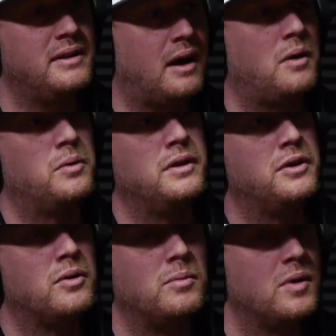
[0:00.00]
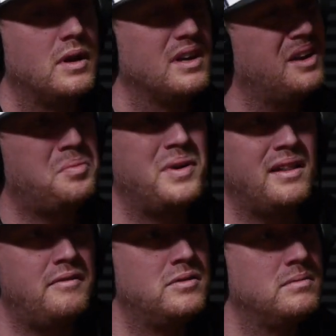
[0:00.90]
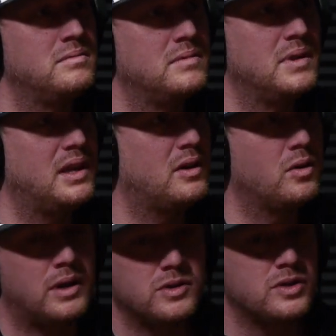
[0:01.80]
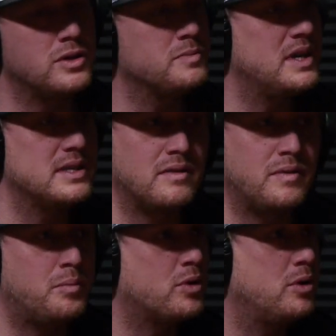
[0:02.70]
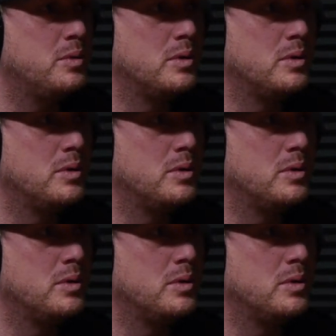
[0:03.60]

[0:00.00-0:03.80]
down in the dump, get up at 11. Go downstairs, make yourself a brew.